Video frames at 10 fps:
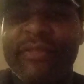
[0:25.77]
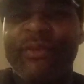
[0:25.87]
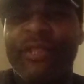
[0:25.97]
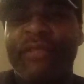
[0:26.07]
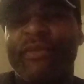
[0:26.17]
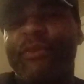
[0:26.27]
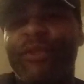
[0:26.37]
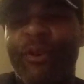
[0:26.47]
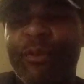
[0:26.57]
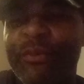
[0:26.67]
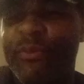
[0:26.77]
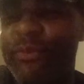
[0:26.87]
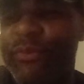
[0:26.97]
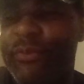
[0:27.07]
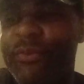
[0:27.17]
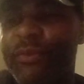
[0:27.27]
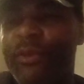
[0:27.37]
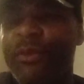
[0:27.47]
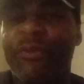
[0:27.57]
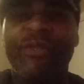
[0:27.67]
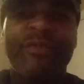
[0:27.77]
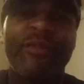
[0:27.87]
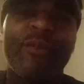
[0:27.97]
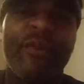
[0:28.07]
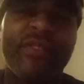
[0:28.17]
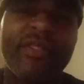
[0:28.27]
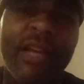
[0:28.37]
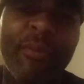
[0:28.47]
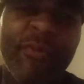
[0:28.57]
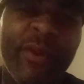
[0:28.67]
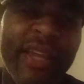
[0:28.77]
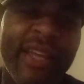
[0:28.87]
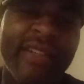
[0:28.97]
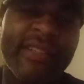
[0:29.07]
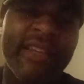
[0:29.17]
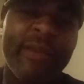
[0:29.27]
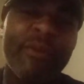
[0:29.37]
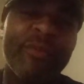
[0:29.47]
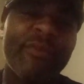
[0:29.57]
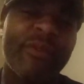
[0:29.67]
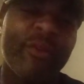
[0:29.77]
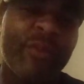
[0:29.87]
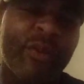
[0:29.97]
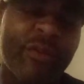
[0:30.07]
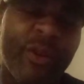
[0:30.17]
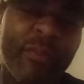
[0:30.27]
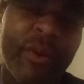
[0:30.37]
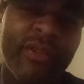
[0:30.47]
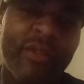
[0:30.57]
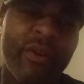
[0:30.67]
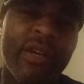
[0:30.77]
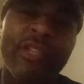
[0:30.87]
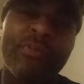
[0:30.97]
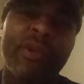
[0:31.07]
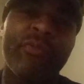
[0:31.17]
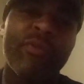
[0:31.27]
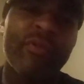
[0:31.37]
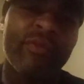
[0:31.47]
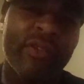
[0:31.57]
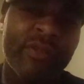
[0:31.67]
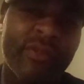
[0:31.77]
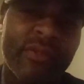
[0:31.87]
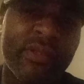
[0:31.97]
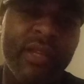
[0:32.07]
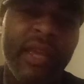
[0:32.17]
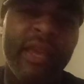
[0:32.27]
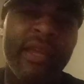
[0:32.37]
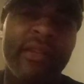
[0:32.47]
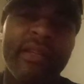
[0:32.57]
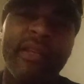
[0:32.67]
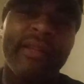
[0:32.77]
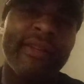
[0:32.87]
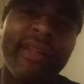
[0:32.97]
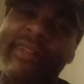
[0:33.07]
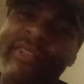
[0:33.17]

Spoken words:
Just, we're gonna just go off the top of our head today, but we're gonna talk about us being warriors and not